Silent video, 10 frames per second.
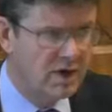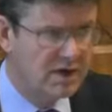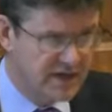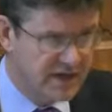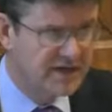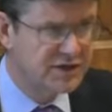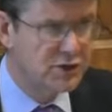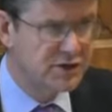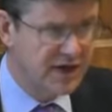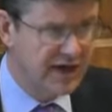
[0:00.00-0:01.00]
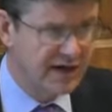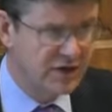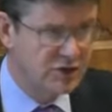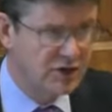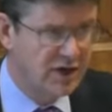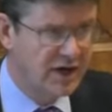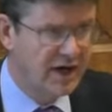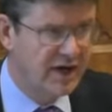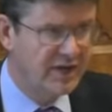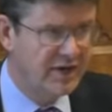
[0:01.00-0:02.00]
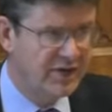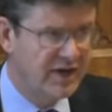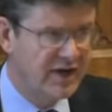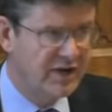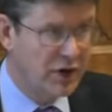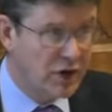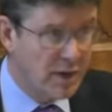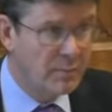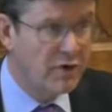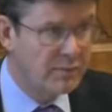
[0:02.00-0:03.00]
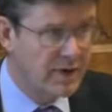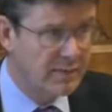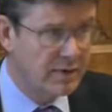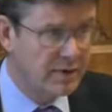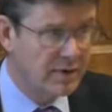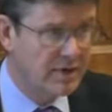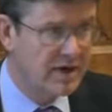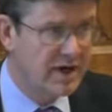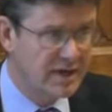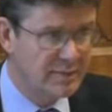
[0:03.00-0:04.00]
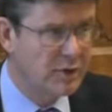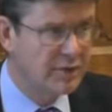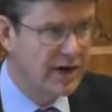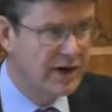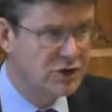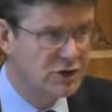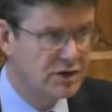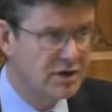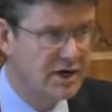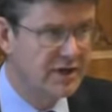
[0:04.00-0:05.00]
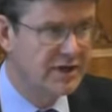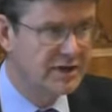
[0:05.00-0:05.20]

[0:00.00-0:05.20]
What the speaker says: scientists on SAGE that the number of people in the population that